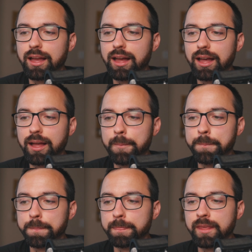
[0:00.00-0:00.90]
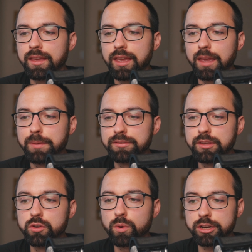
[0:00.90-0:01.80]
Um, and
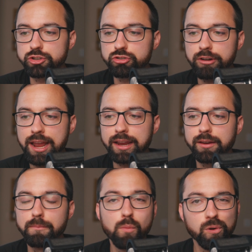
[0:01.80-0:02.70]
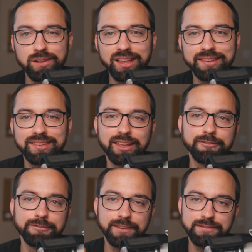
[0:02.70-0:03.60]
basically, you want to track more or less
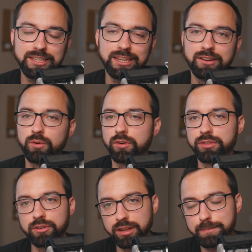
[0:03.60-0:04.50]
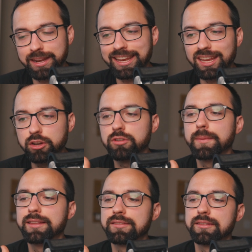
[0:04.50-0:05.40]
in 15 or 30 minute
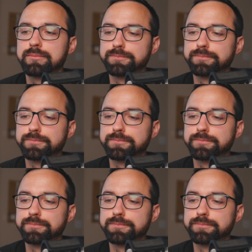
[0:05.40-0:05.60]
increments.